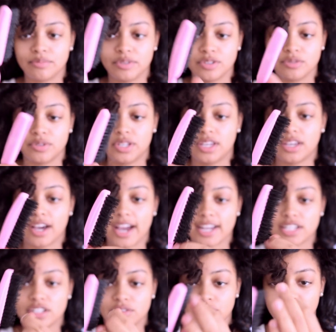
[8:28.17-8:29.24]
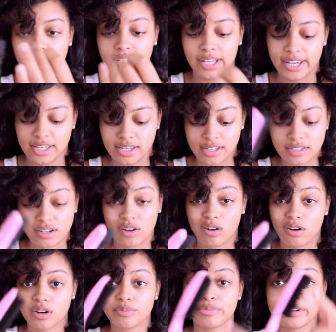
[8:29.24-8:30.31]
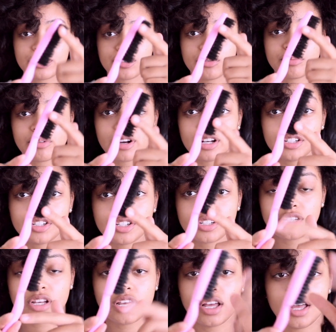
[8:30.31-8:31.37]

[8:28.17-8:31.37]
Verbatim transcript: Beauty. I actually really like it. It's a hard bristle brush,